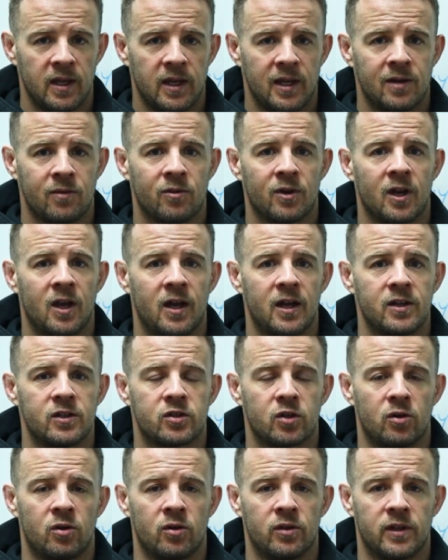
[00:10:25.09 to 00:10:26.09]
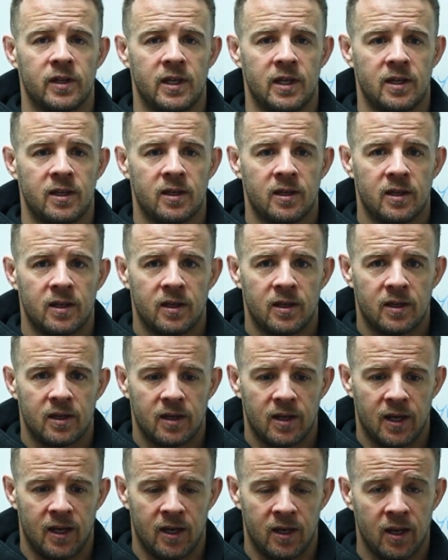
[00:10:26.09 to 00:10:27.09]
It relies on the
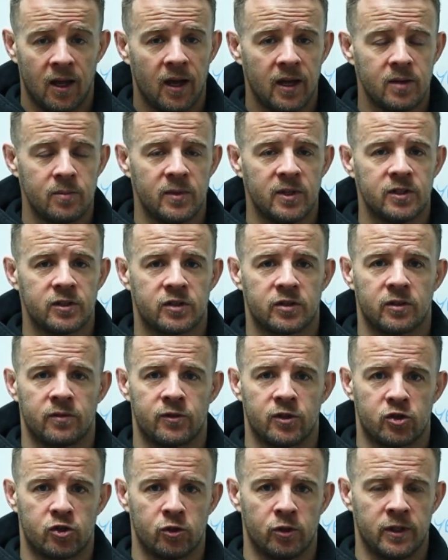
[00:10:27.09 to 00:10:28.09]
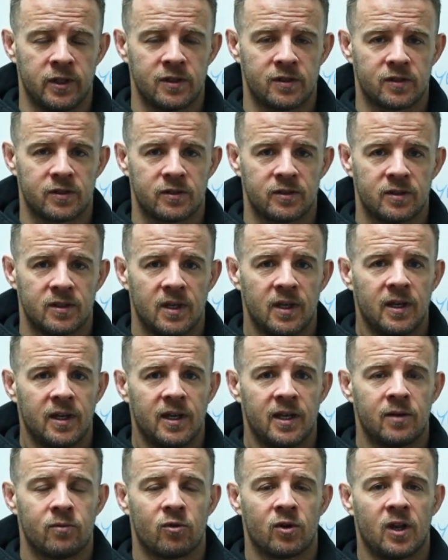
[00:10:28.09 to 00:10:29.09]
alignment of the joints.
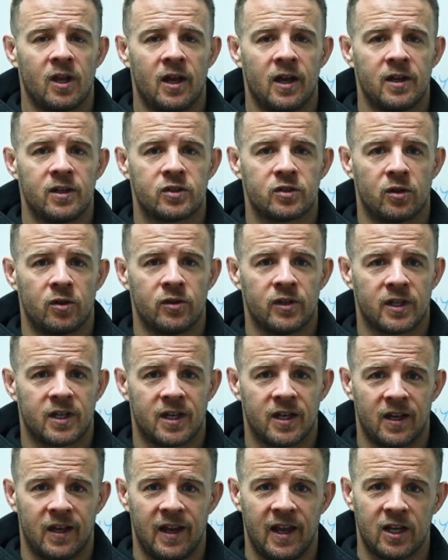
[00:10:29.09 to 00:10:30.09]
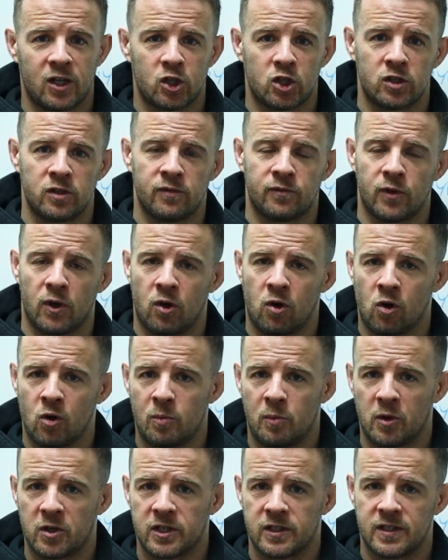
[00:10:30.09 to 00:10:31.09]
It relies on the connection of the whole
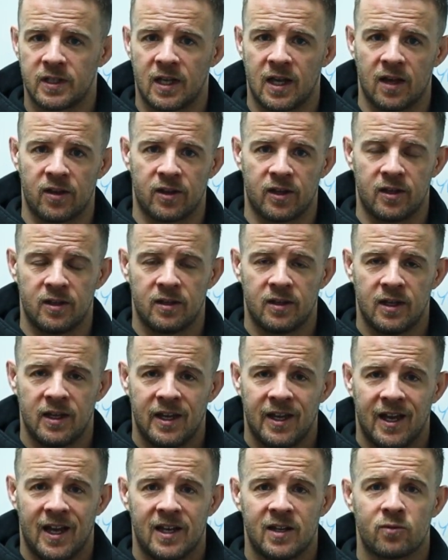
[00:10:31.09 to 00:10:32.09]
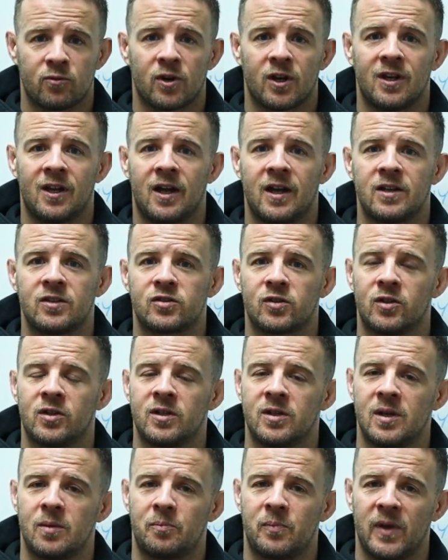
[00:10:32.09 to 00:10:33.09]
body together. And it relies on
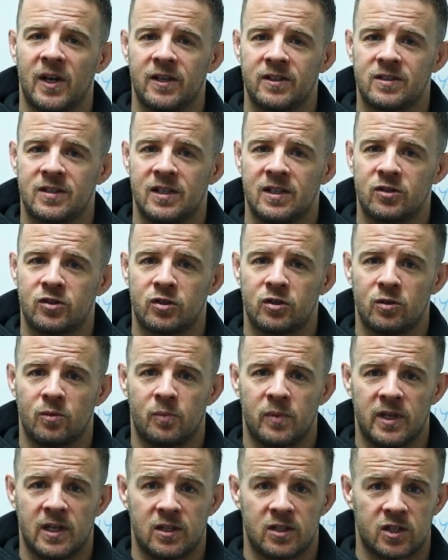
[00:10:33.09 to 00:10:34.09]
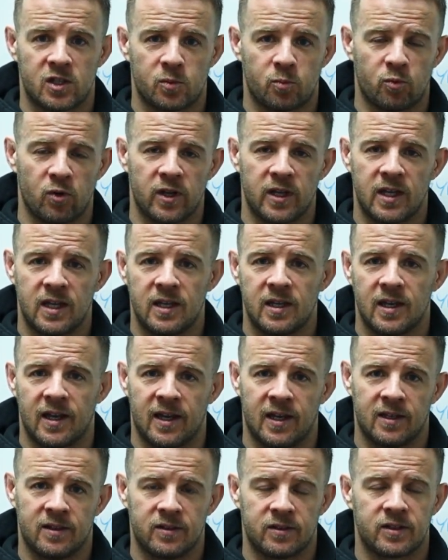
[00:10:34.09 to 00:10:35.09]
the ability to be springy
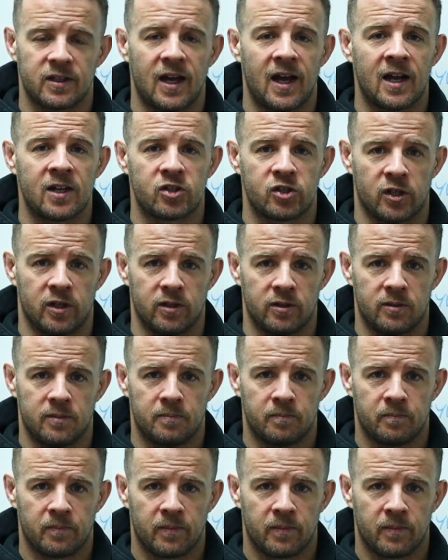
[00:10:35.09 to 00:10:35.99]
and agile.